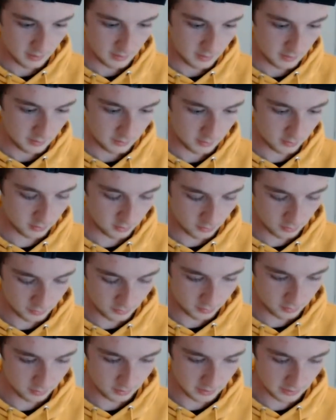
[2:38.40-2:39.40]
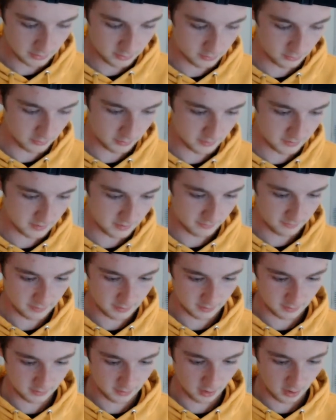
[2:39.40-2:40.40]
the normal like Jordan 7
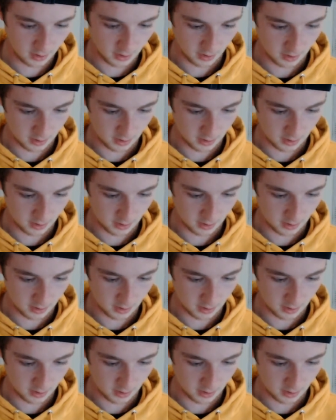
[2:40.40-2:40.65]
tongue.